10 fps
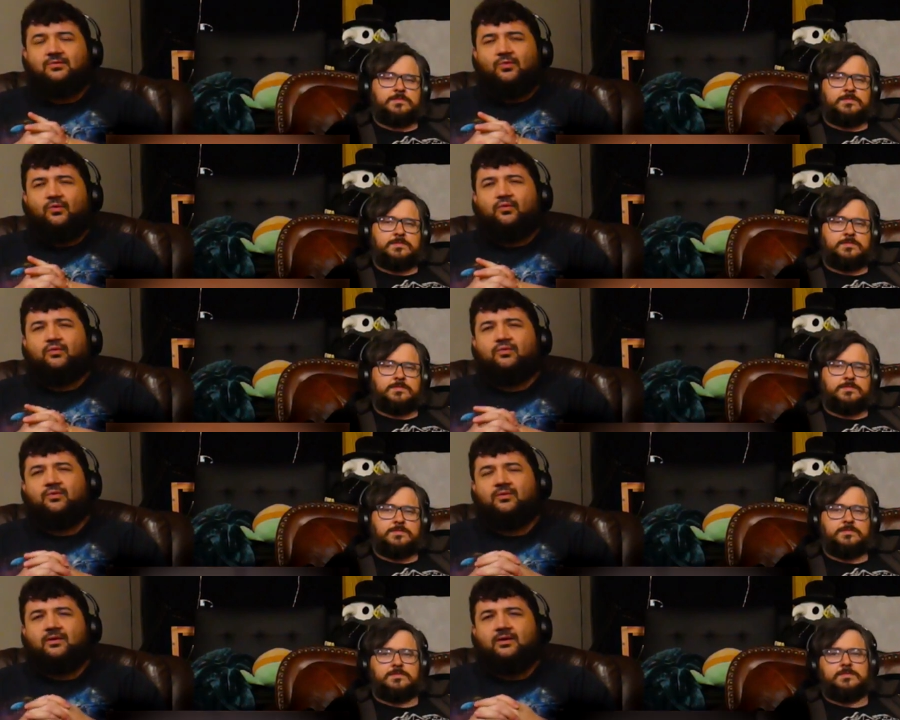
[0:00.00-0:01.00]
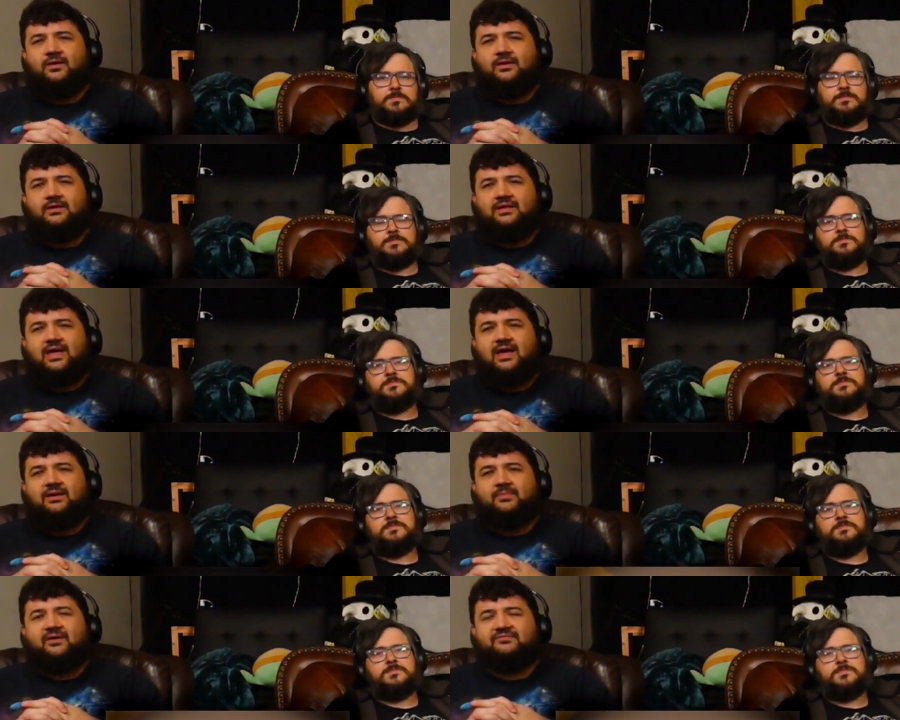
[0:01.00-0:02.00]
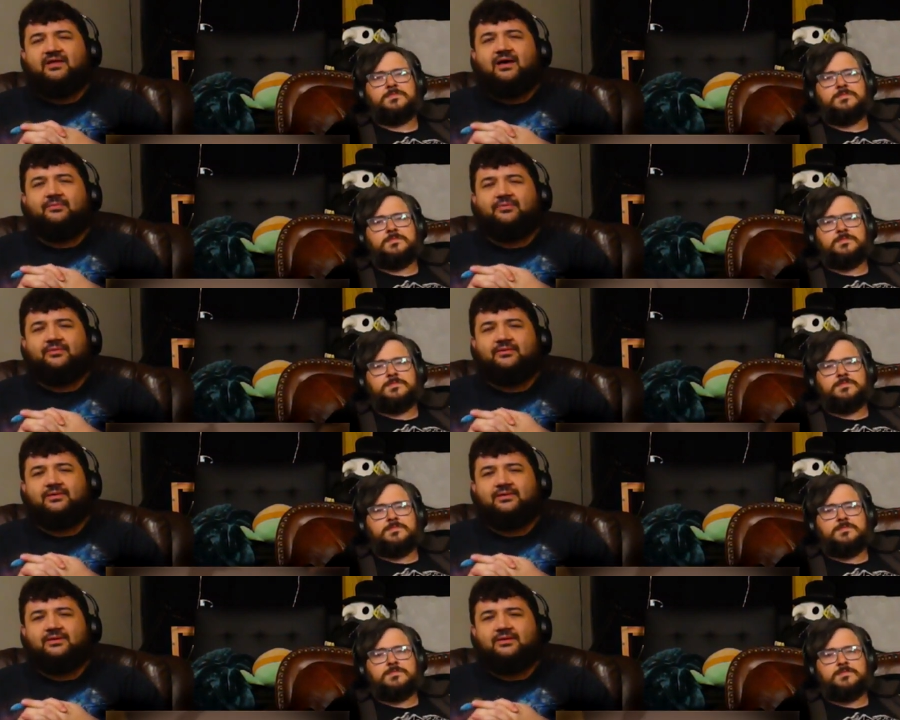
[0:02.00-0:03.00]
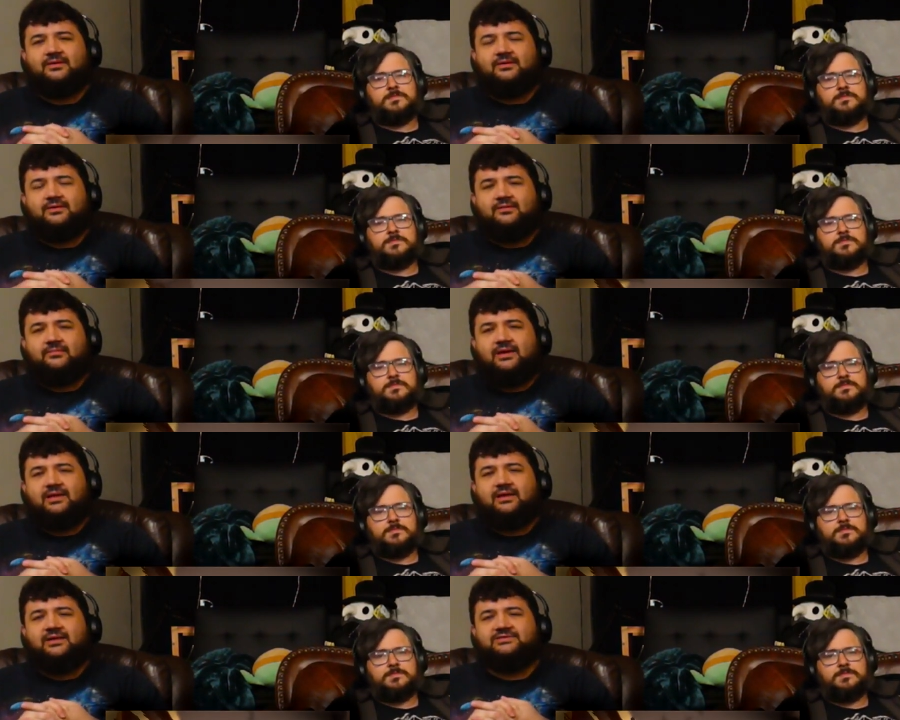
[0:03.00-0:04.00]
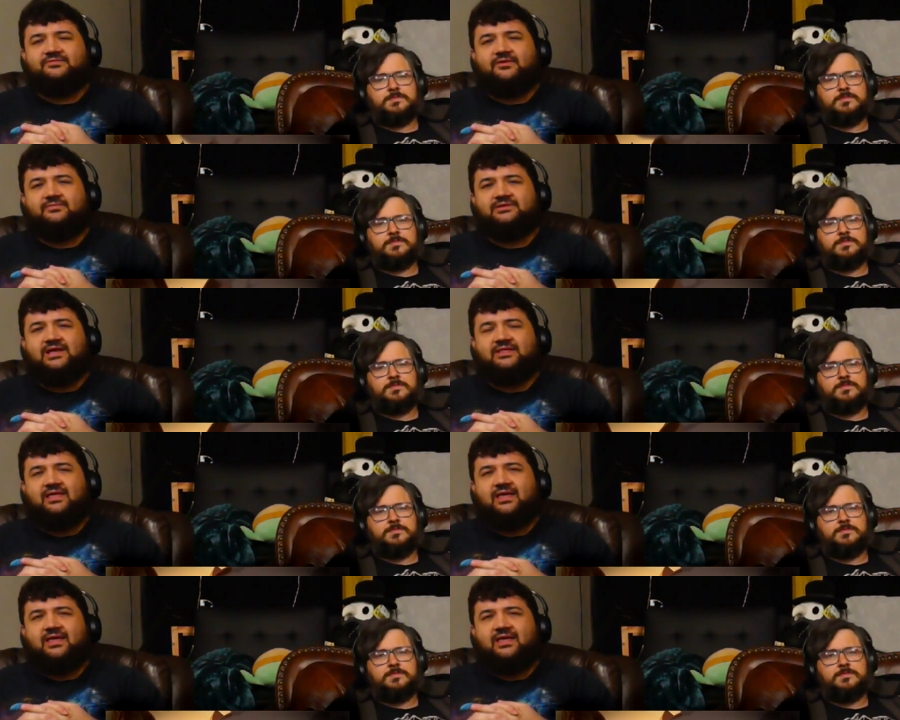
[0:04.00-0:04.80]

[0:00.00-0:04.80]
Speaker 1: Ooh. Yeah, he buffed up. making it easy for him to take the